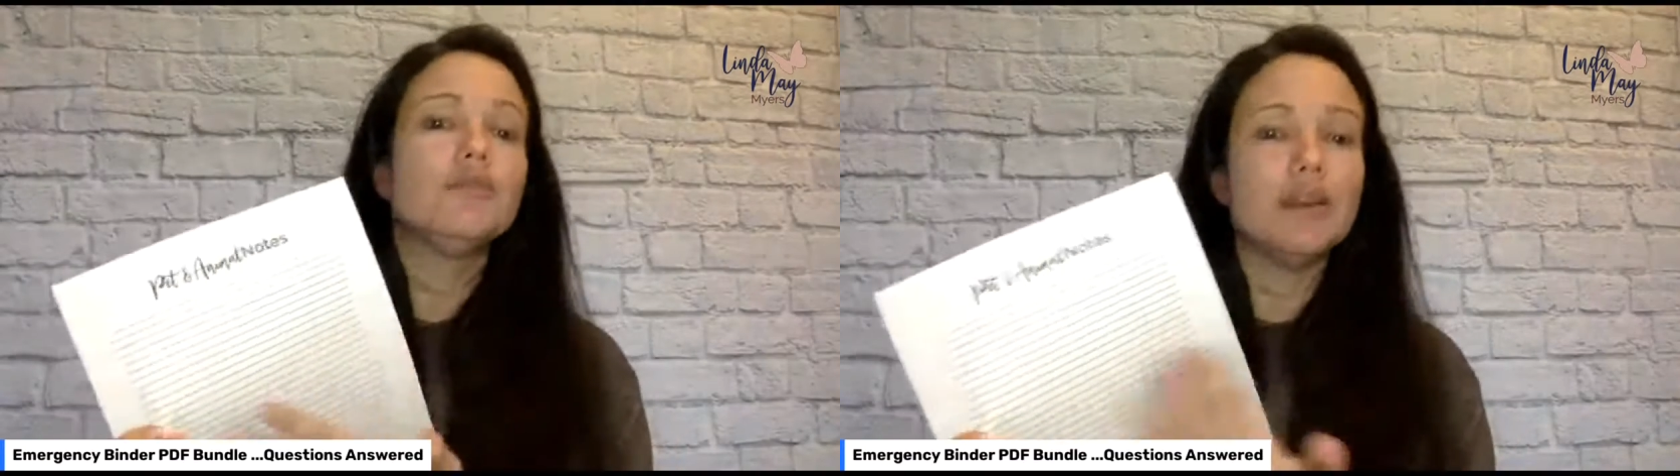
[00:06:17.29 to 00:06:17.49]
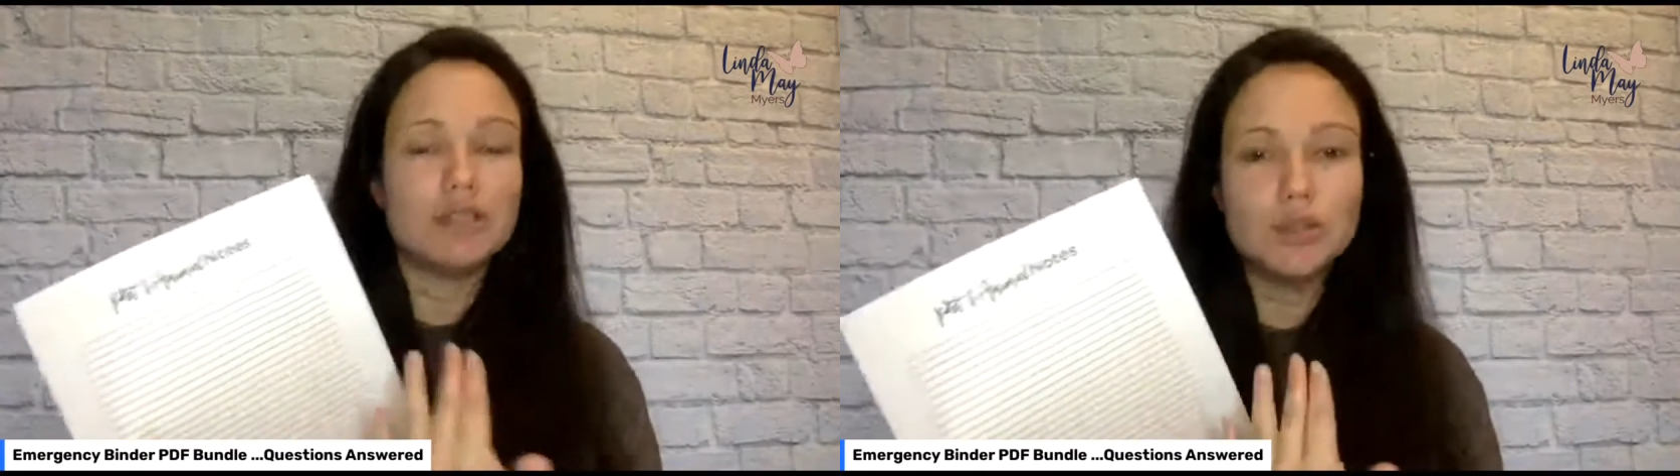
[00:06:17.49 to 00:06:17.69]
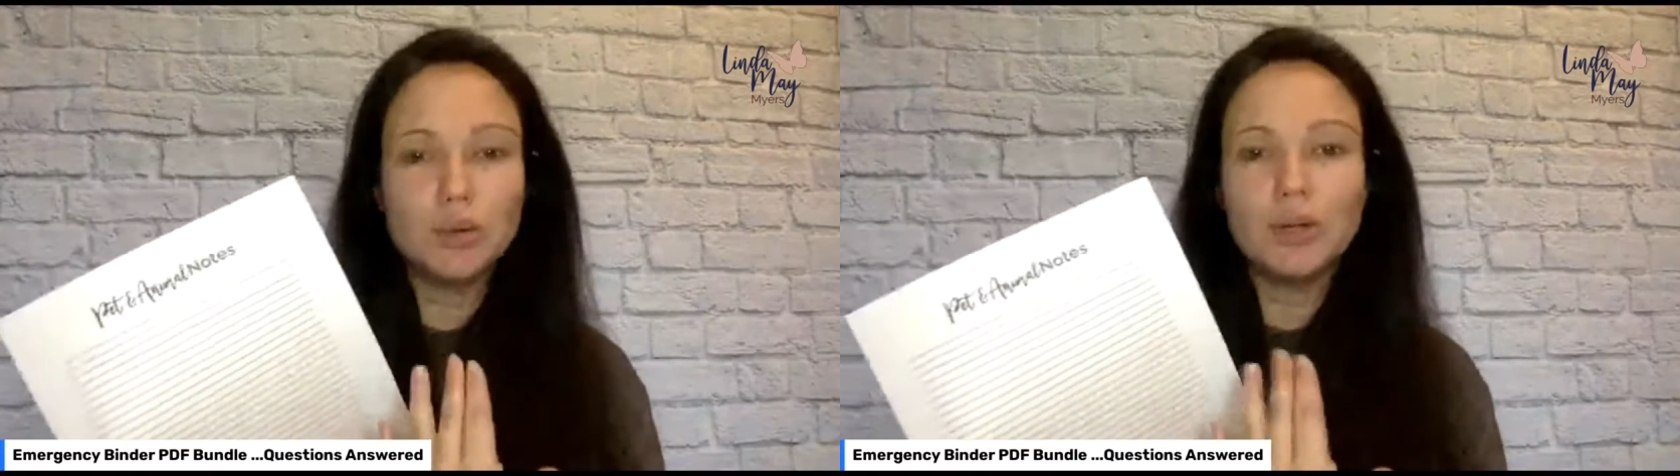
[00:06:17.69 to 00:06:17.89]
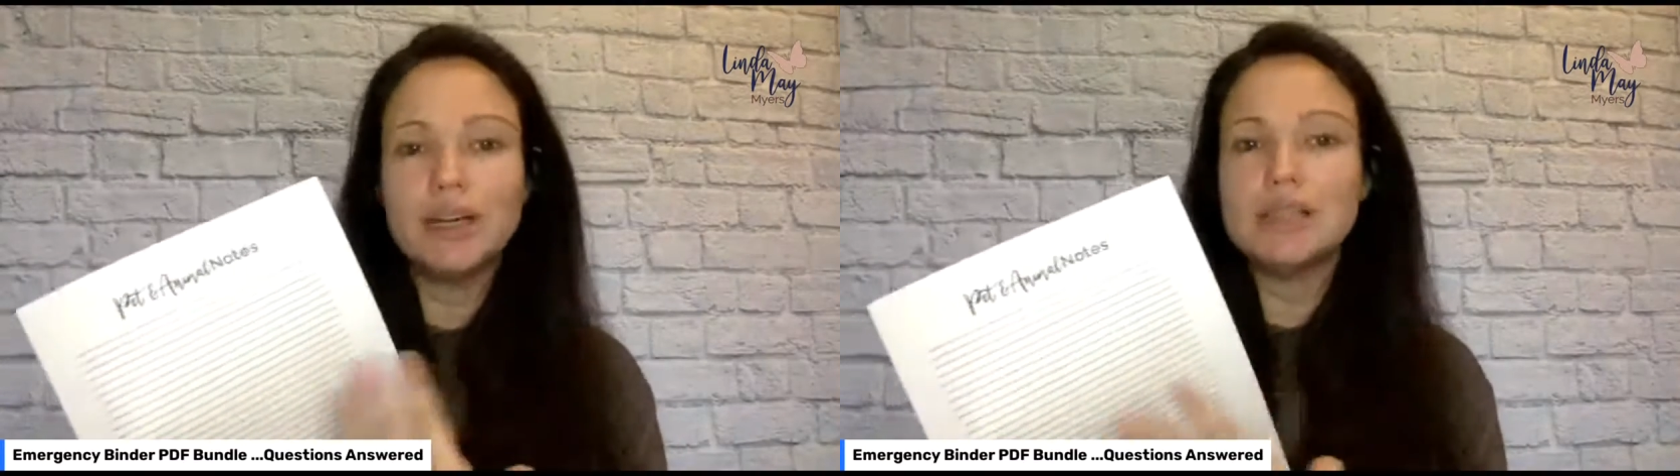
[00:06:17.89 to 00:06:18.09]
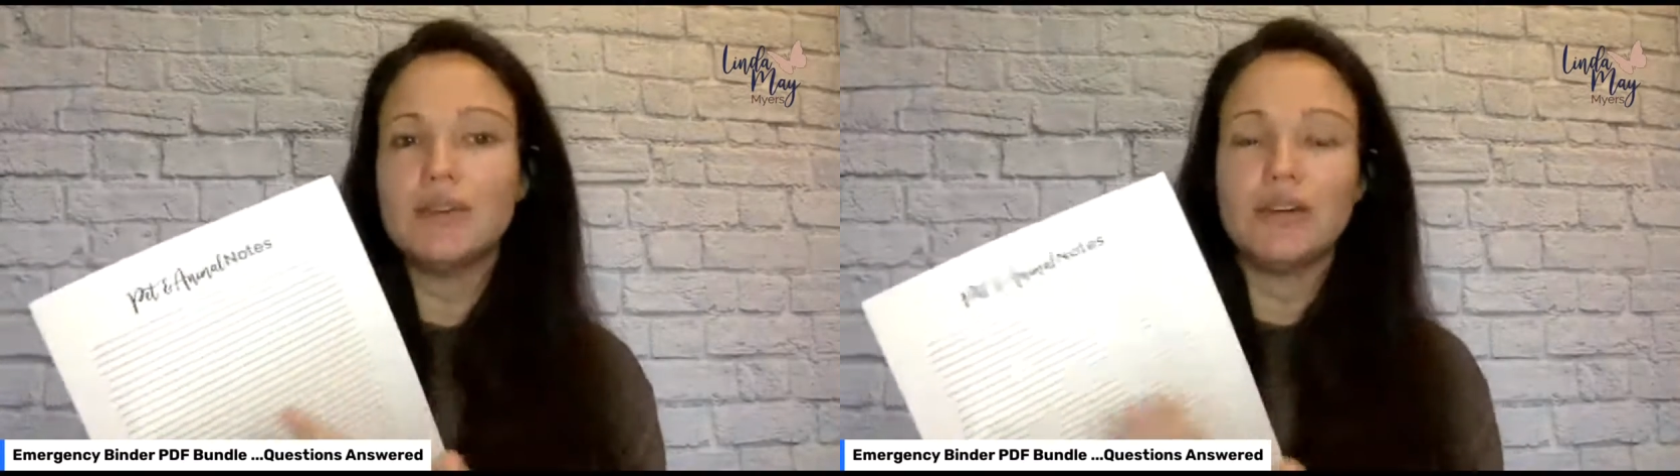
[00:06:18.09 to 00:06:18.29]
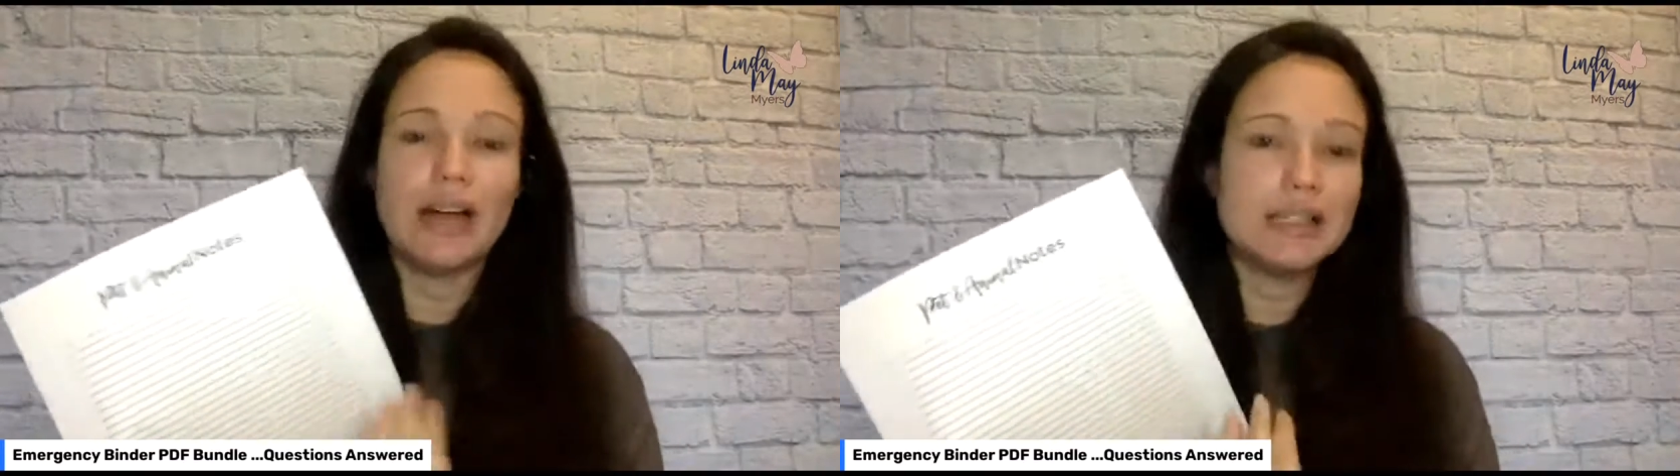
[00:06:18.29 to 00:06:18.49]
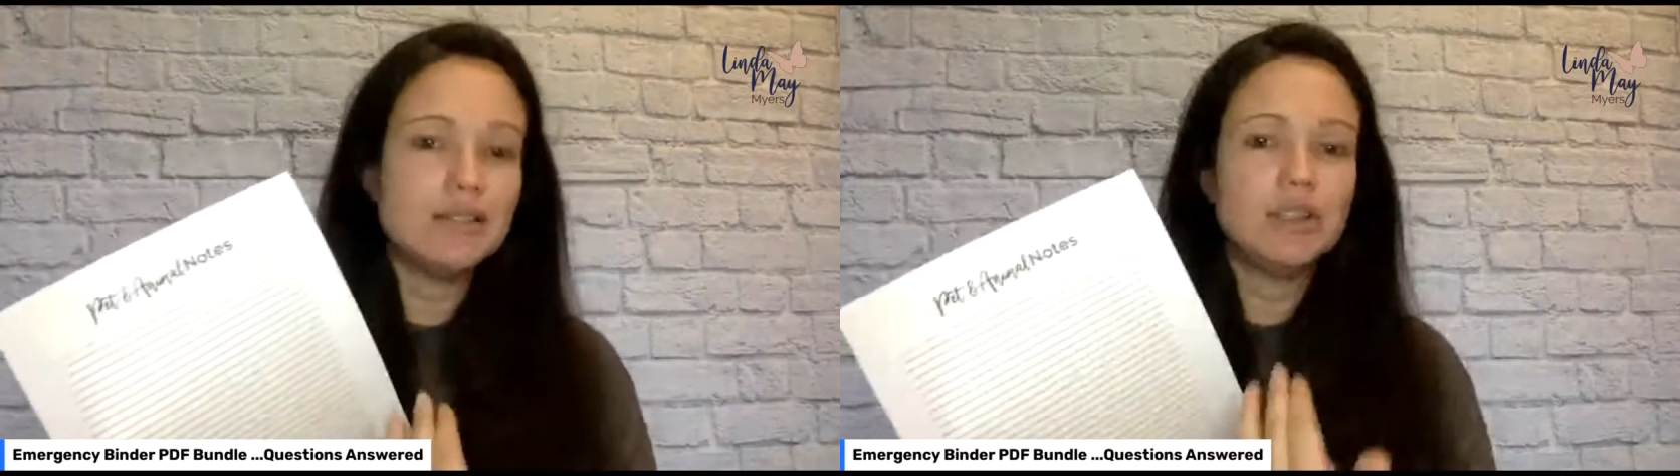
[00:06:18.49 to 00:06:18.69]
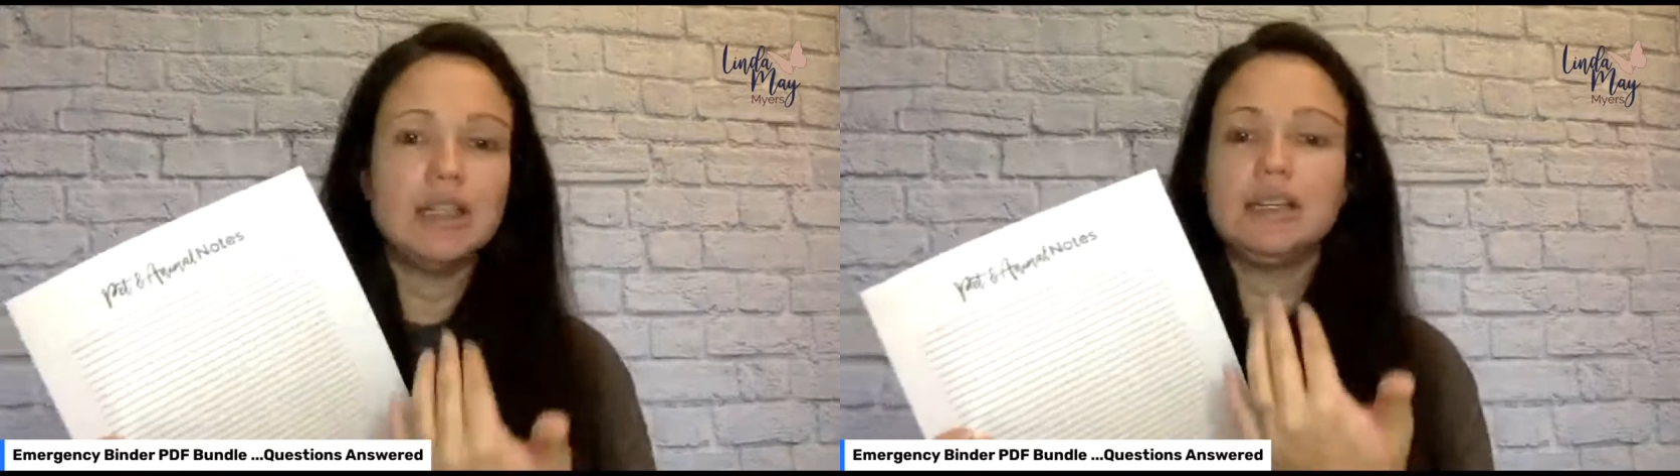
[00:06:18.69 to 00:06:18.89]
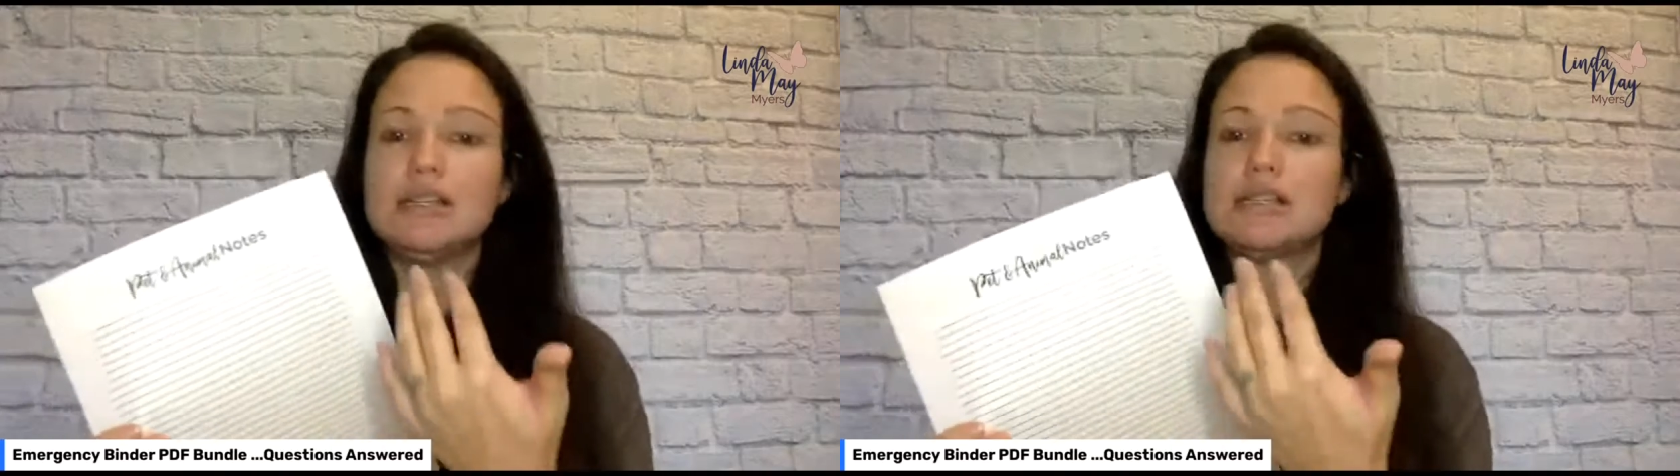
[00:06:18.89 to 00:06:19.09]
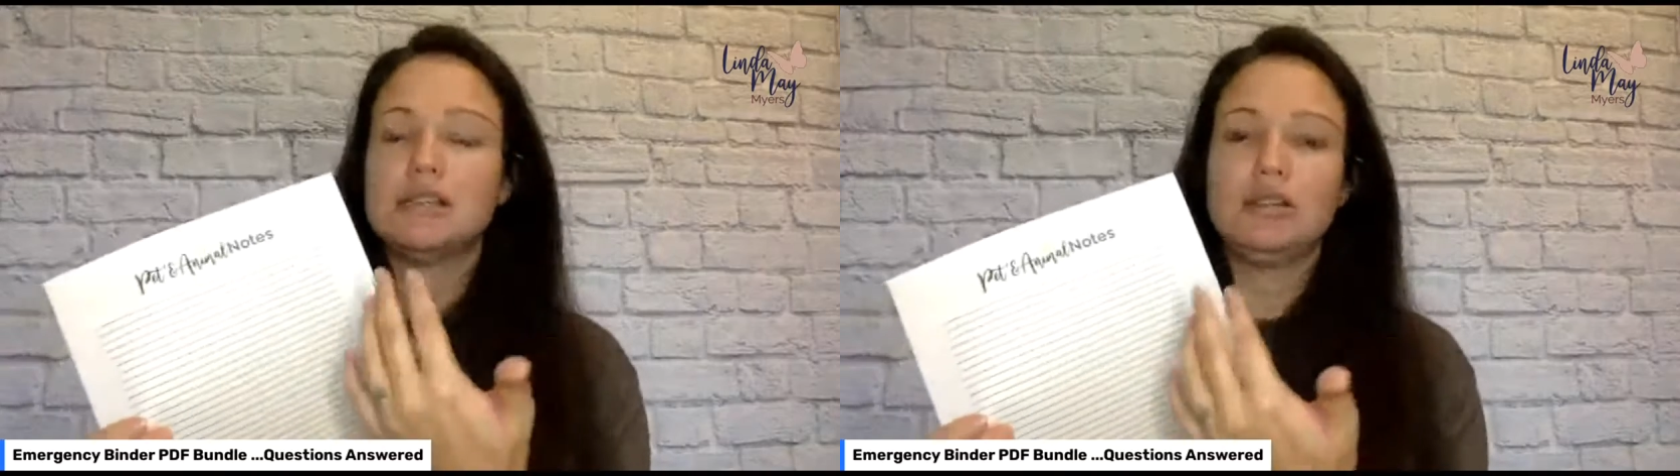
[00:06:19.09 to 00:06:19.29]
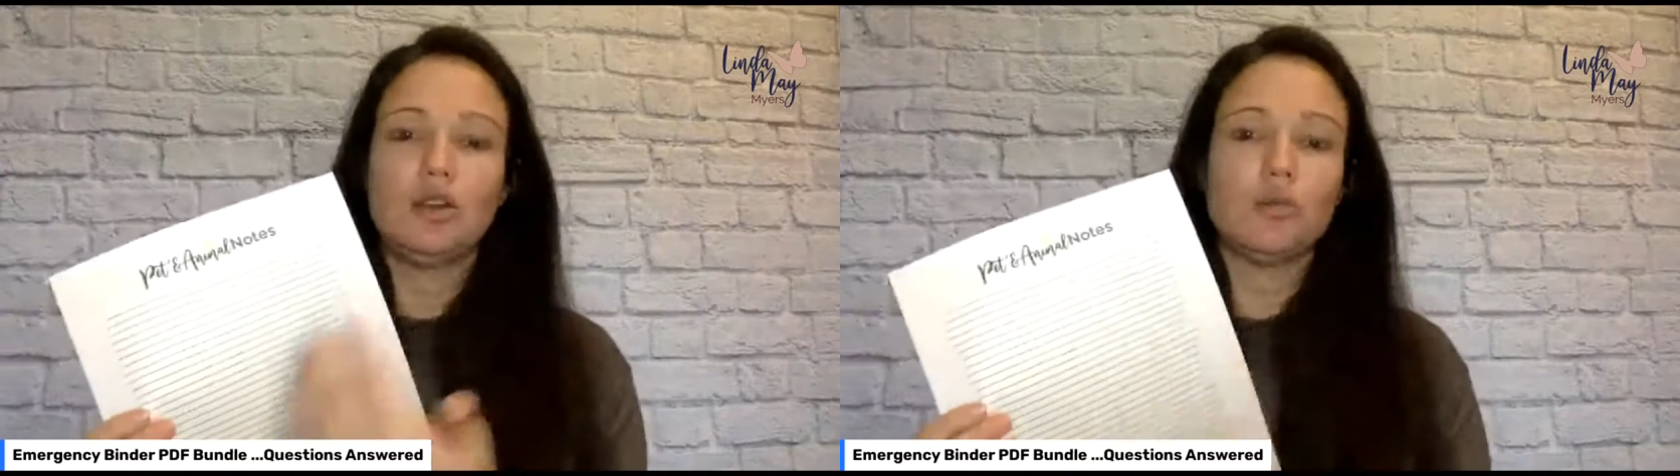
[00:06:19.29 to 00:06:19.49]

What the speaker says: favorite toys, favorite activities,